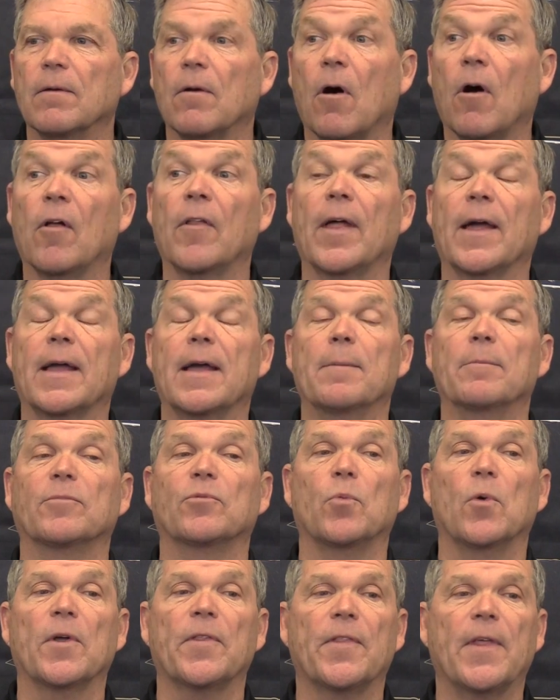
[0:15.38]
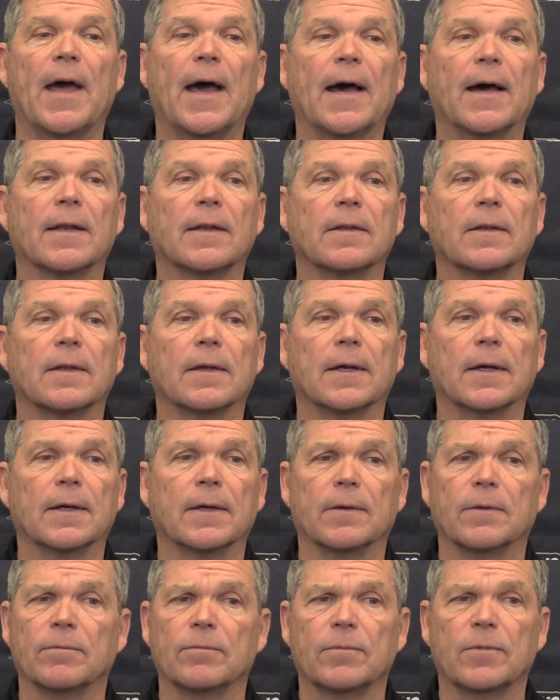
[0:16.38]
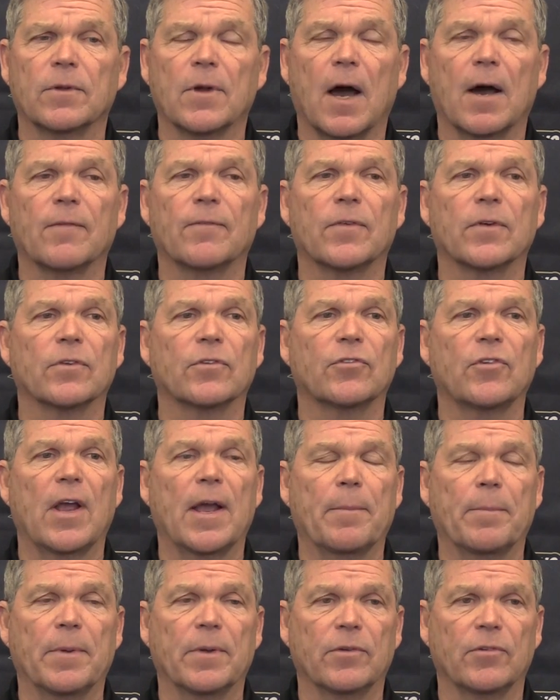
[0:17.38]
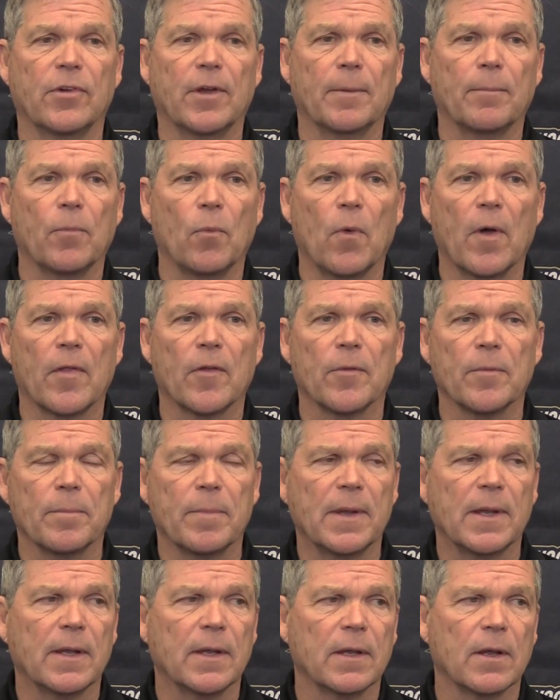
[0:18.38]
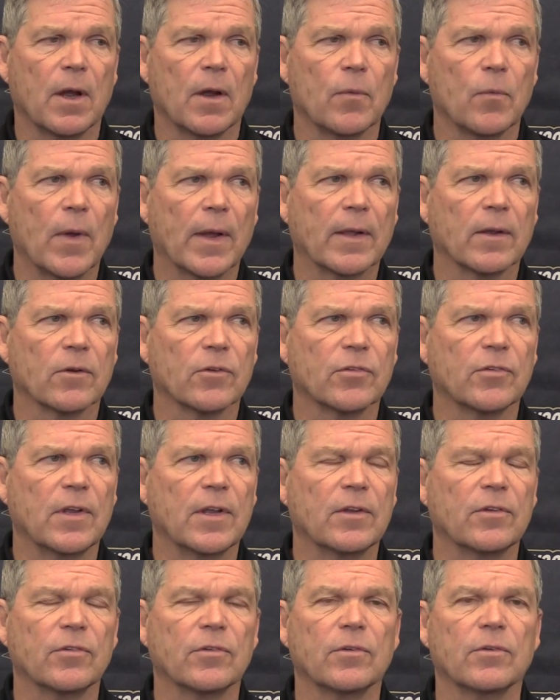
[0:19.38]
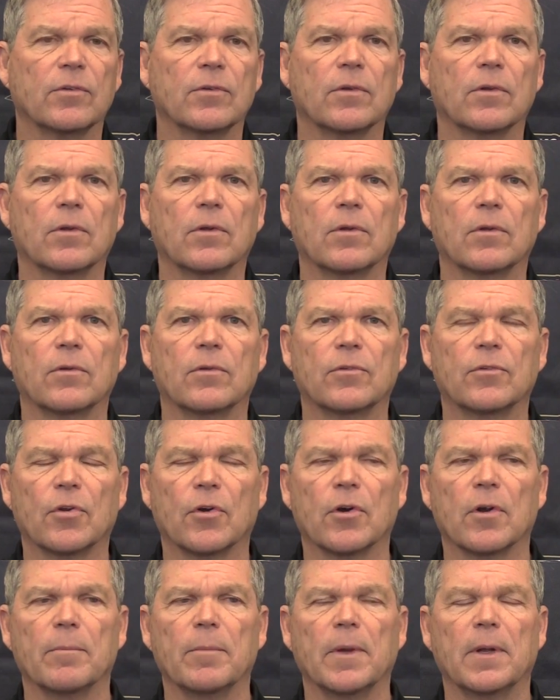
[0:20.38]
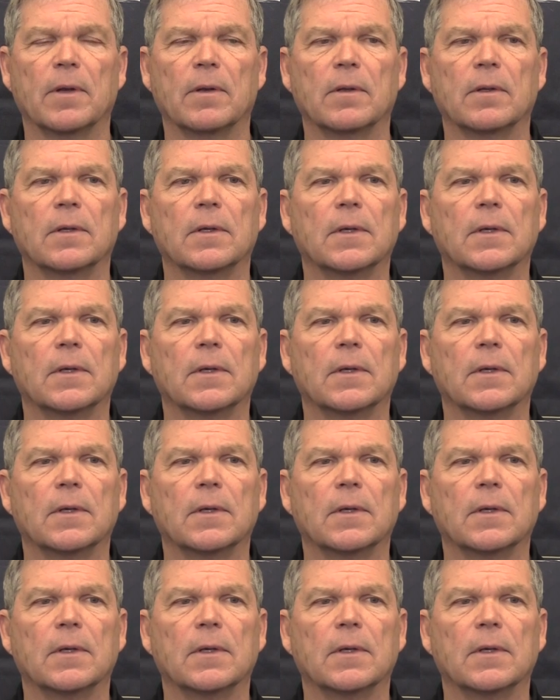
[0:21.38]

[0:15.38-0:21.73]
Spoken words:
All that comes with that, conference championship, whether it be a regular season, tournament,